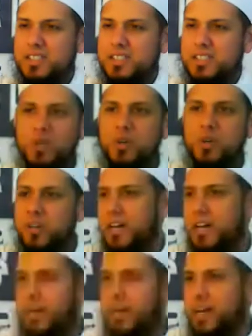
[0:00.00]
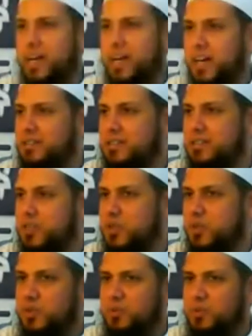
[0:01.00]
If you go ahead and
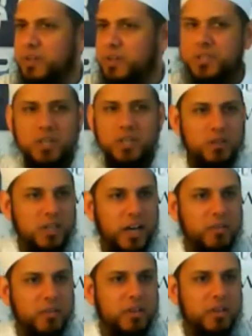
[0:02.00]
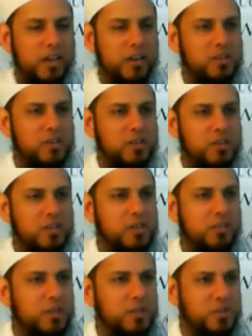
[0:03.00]
wasting your time and energy and
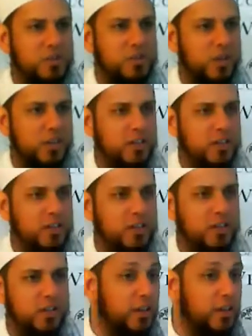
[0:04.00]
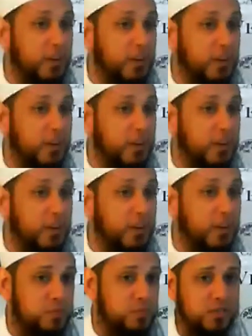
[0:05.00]
resources on it, you're not a wise
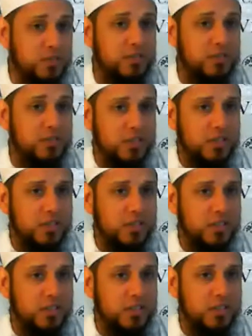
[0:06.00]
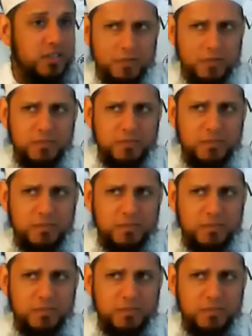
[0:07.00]
person. So wisdom,